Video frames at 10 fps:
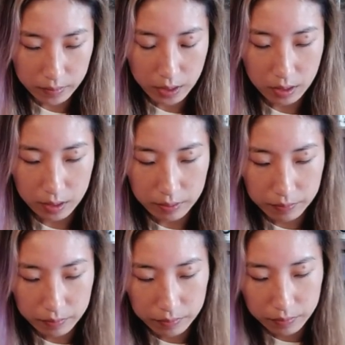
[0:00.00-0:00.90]

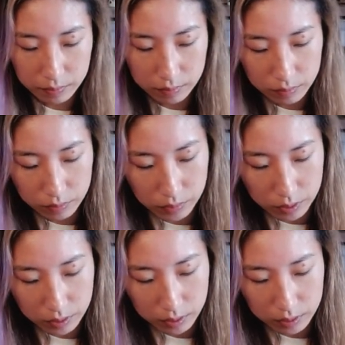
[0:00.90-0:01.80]
um, what
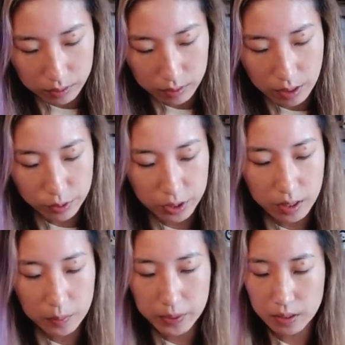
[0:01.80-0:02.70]
is it? I was just
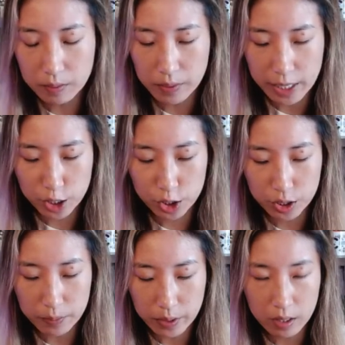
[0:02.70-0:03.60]
gonna put some, like,
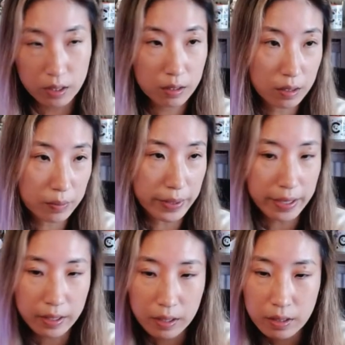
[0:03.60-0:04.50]
shimmer on
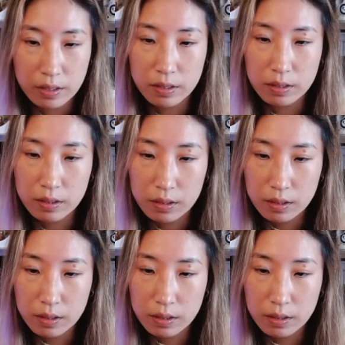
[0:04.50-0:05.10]
my eyelids.